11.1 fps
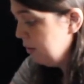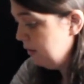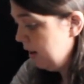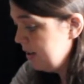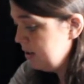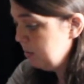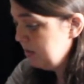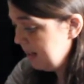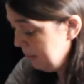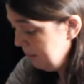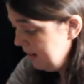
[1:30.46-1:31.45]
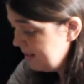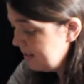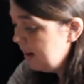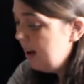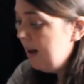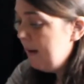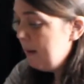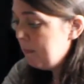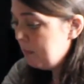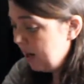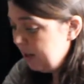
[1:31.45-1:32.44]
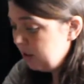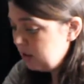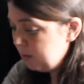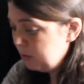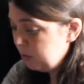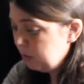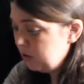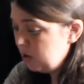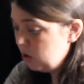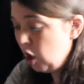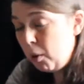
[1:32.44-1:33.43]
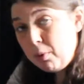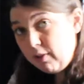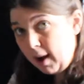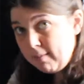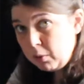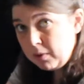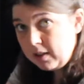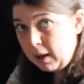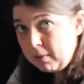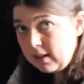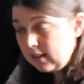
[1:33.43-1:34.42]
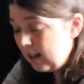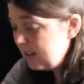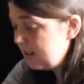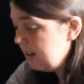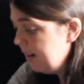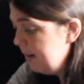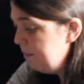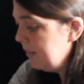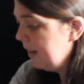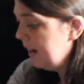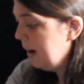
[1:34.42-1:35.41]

provide you with nappies. My hospital did not provide me with nappies last time,